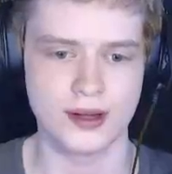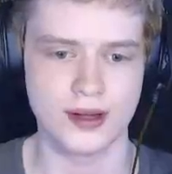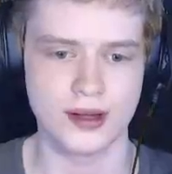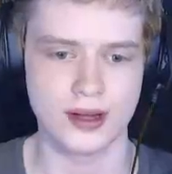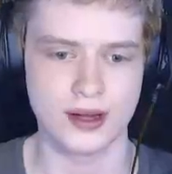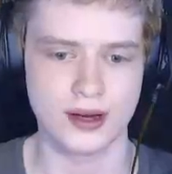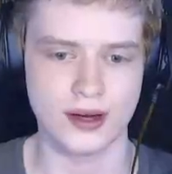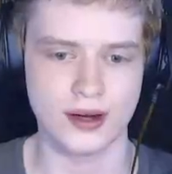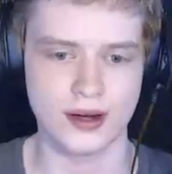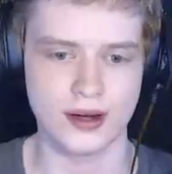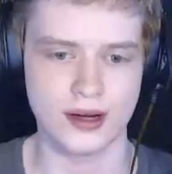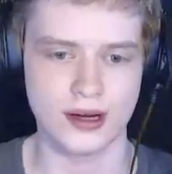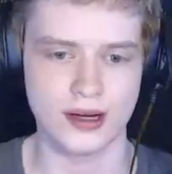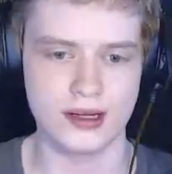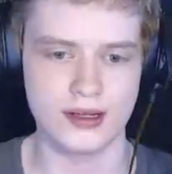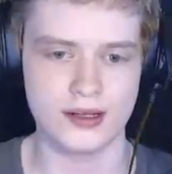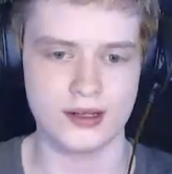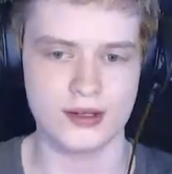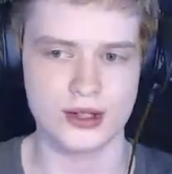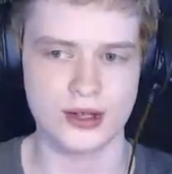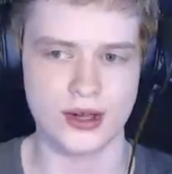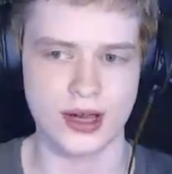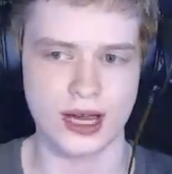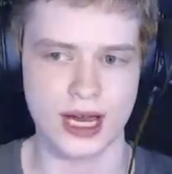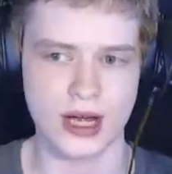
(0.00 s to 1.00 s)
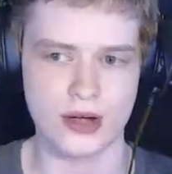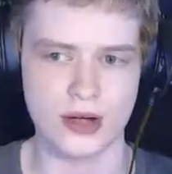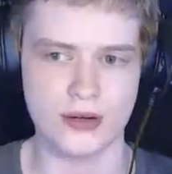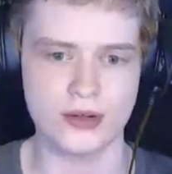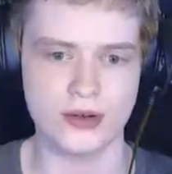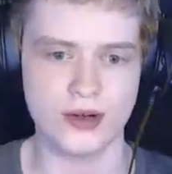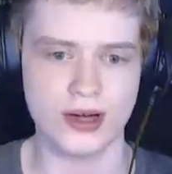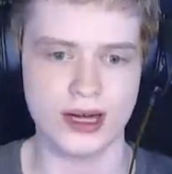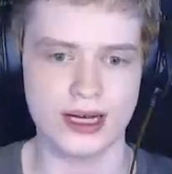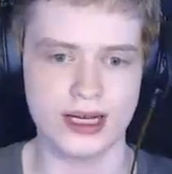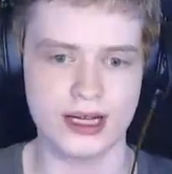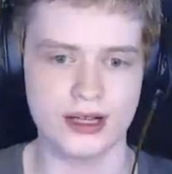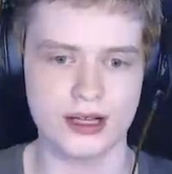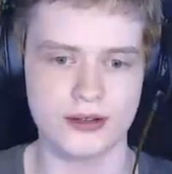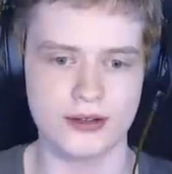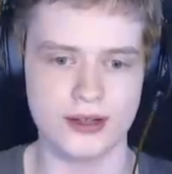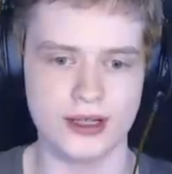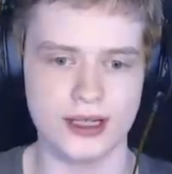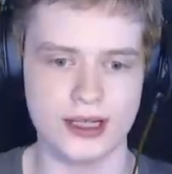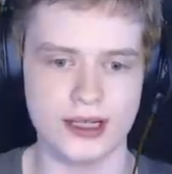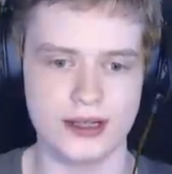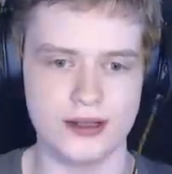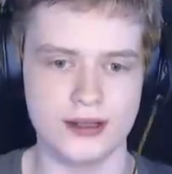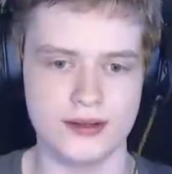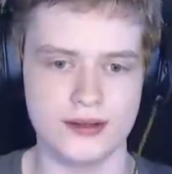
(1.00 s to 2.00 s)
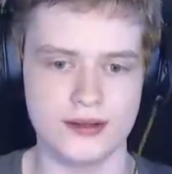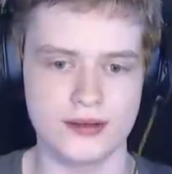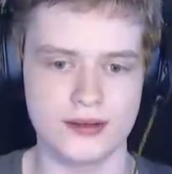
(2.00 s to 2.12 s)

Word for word: Alright, so how do I clean?